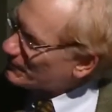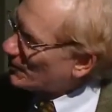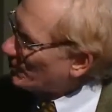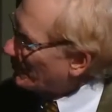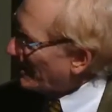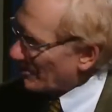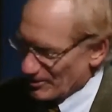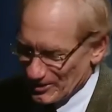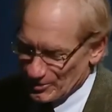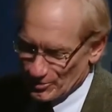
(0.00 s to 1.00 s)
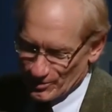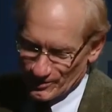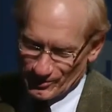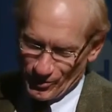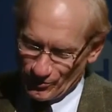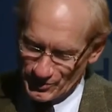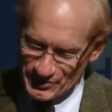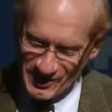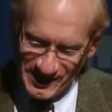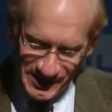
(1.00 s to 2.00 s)
you know, arrogant or
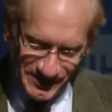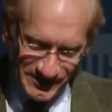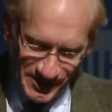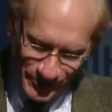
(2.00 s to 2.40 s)
overstating